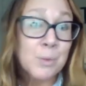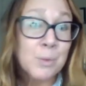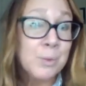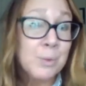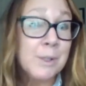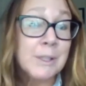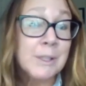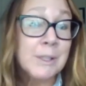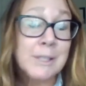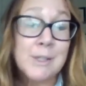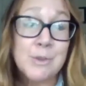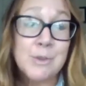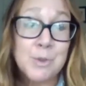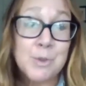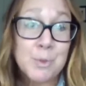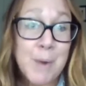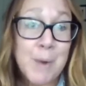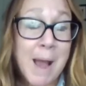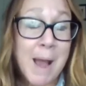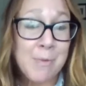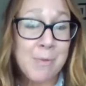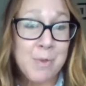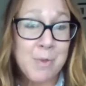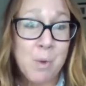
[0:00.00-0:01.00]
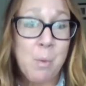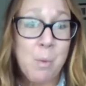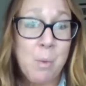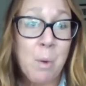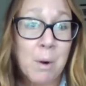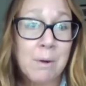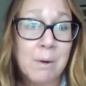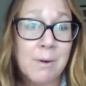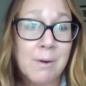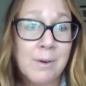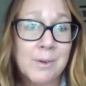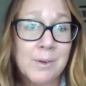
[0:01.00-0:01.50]
really throughout the
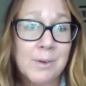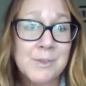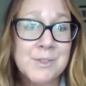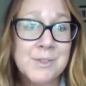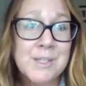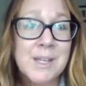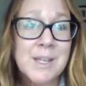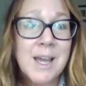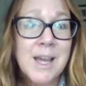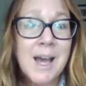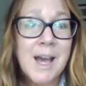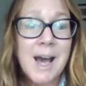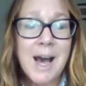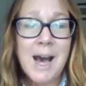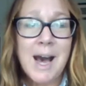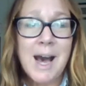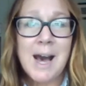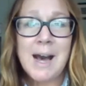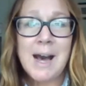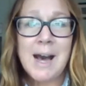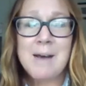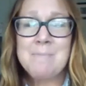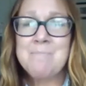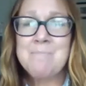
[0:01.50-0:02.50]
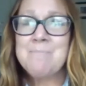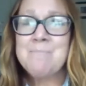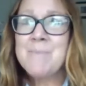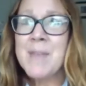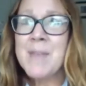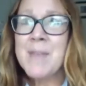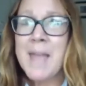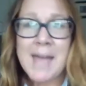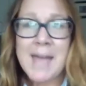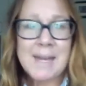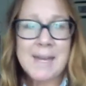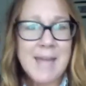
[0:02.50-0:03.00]
world um,
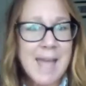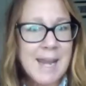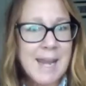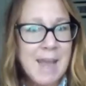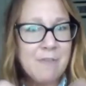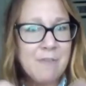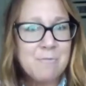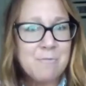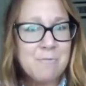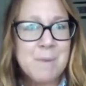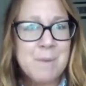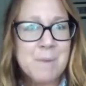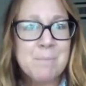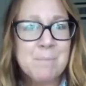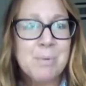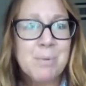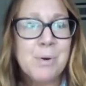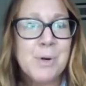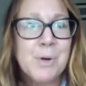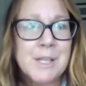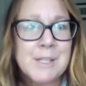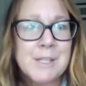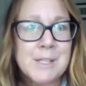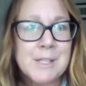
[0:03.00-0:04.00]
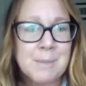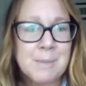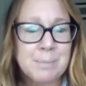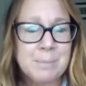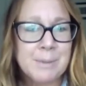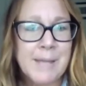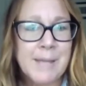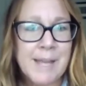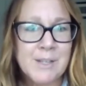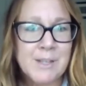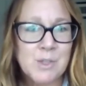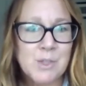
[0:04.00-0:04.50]
and, and have been put into
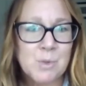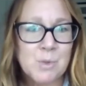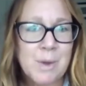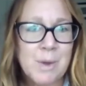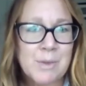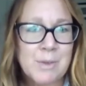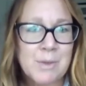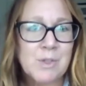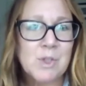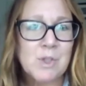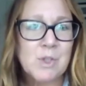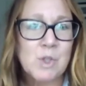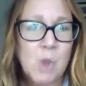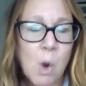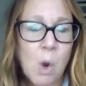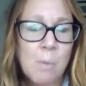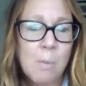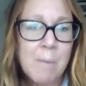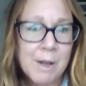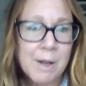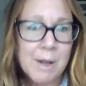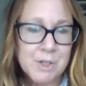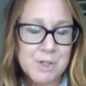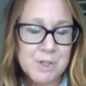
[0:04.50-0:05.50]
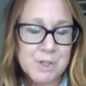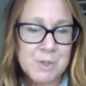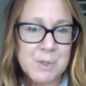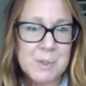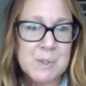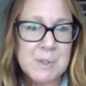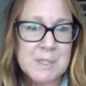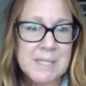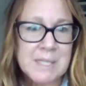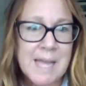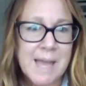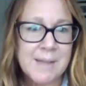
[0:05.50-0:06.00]
place with so much
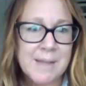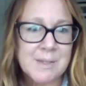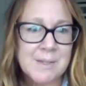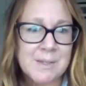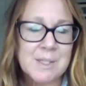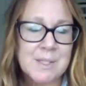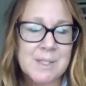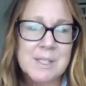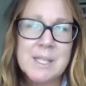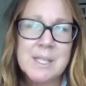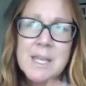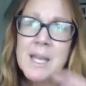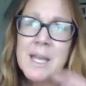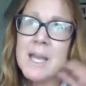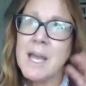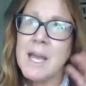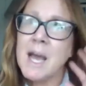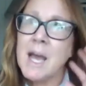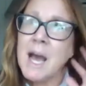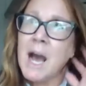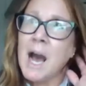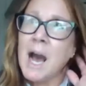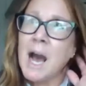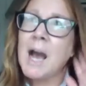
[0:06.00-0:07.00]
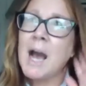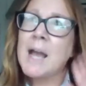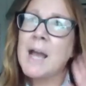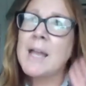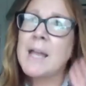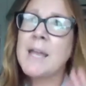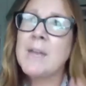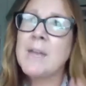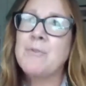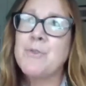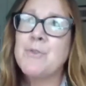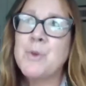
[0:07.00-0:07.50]
success.
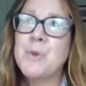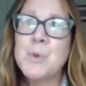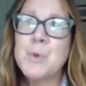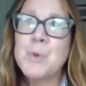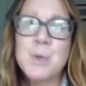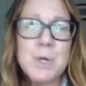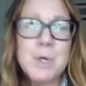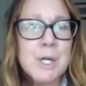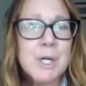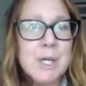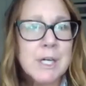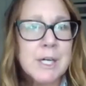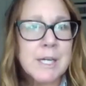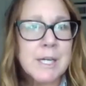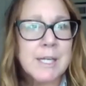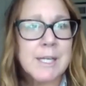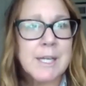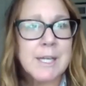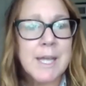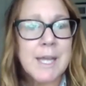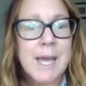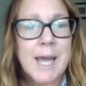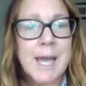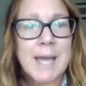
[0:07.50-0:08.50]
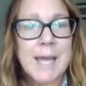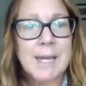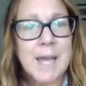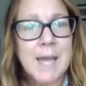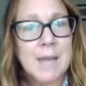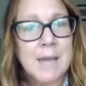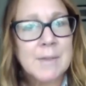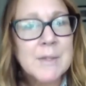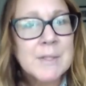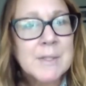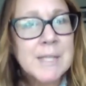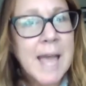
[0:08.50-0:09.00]
If you could, and,
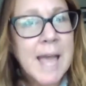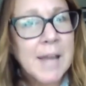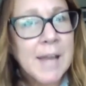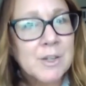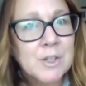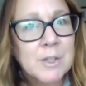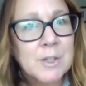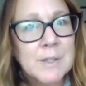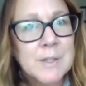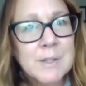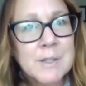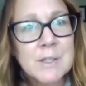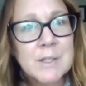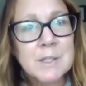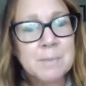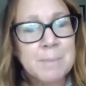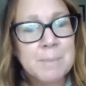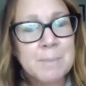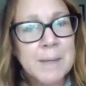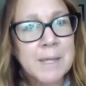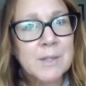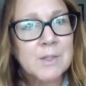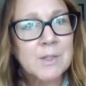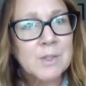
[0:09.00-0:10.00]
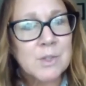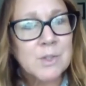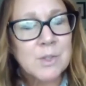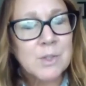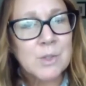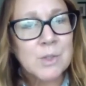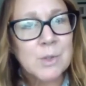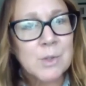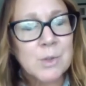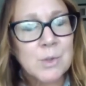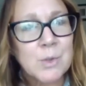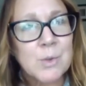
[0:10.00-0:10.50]
and this actually
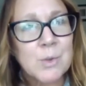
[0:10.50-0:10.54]
speaks to